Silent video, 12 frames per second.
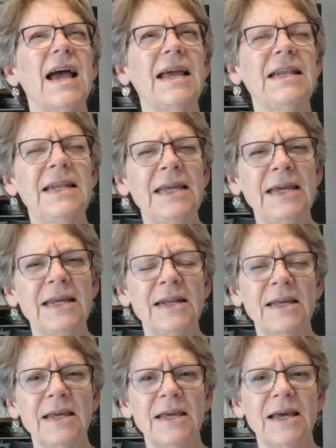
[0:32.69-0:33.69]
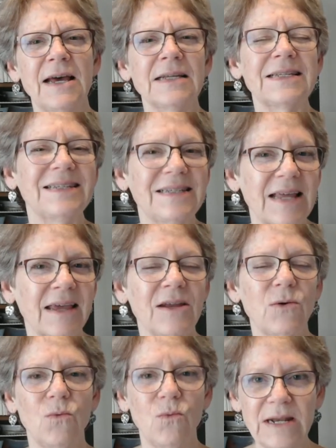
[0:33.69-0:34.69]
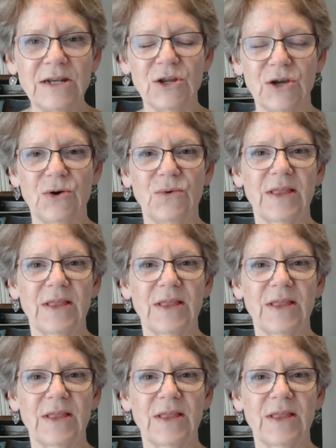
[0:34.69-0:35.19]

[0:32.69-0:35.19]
I need a second window.